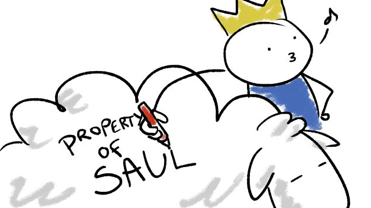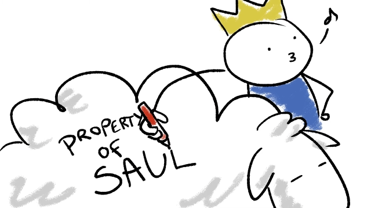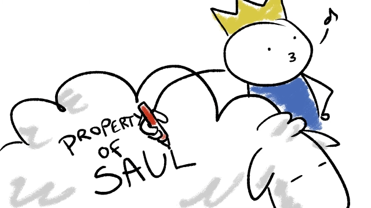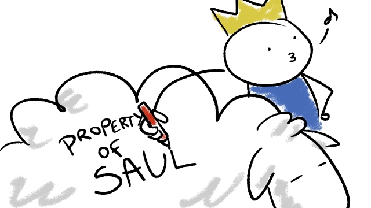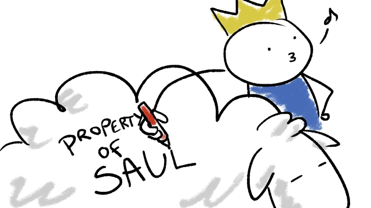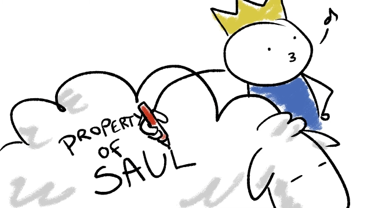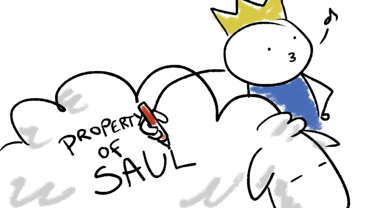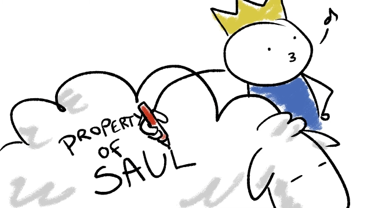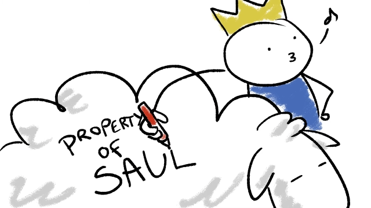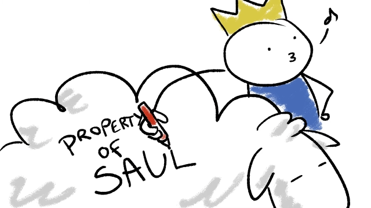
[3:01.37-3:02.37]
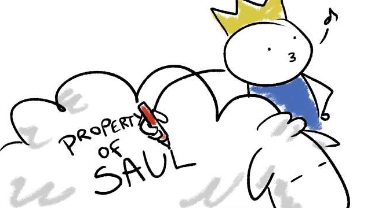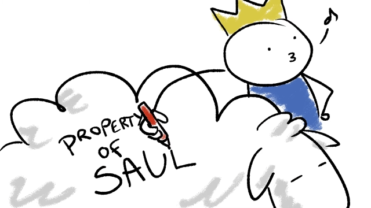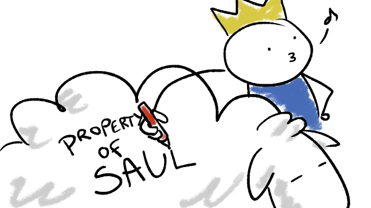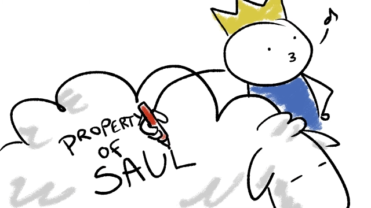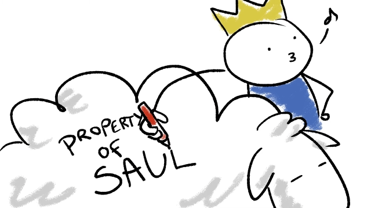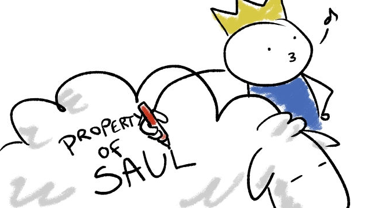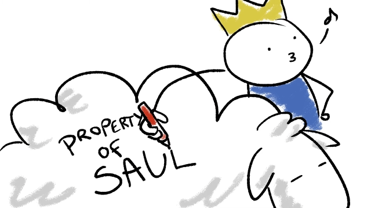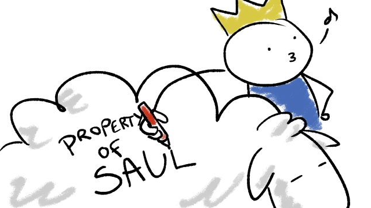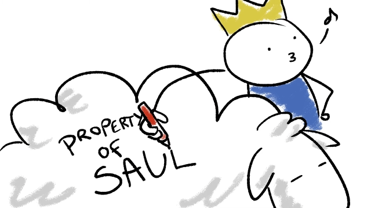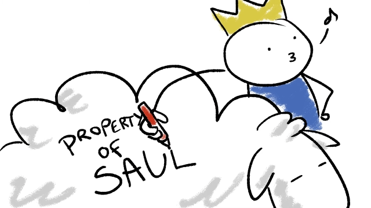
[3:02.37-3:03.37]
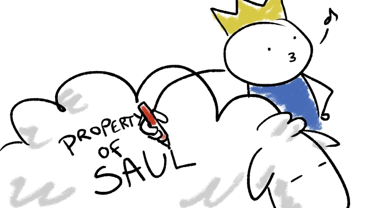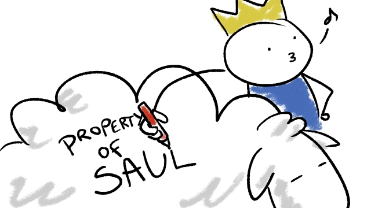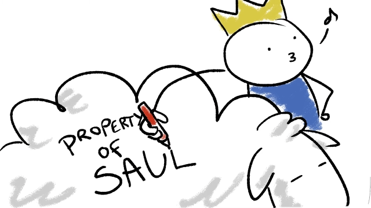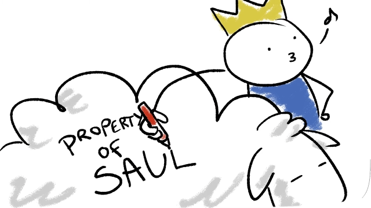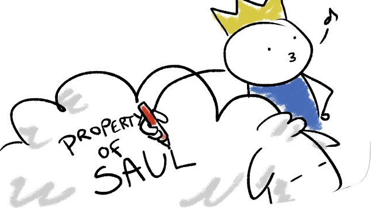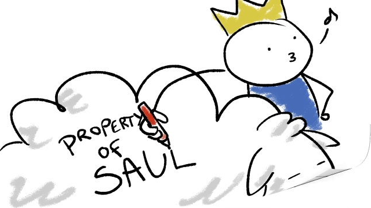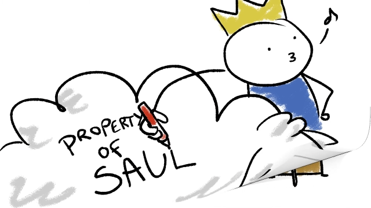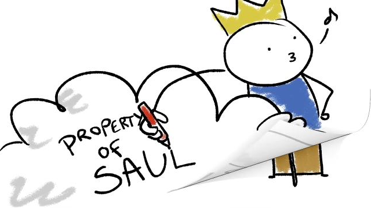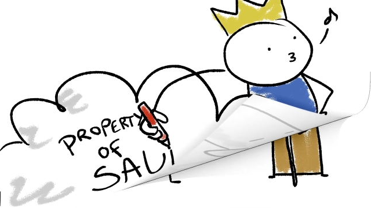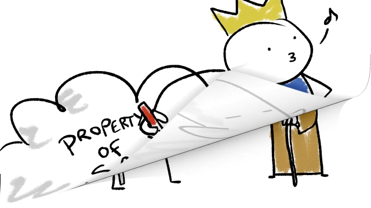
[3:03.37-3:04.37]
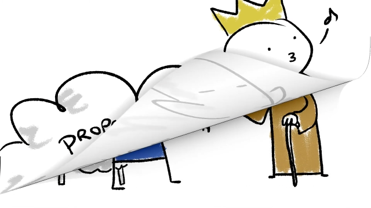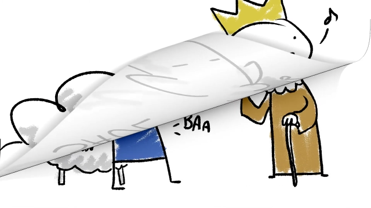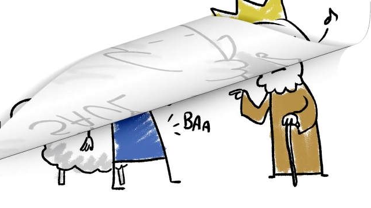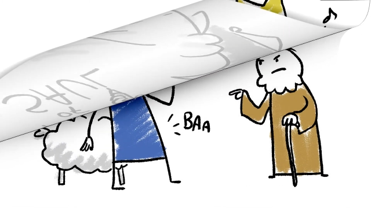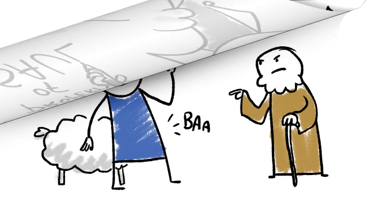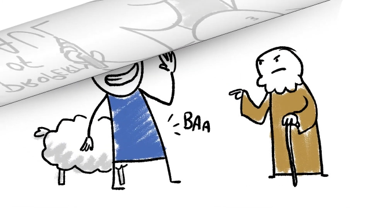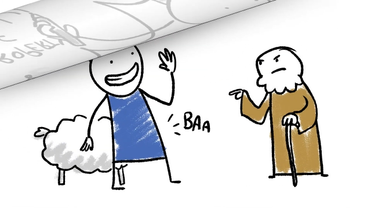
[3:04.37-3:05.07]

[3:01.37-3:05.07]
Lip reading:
[unreadable: no face in view]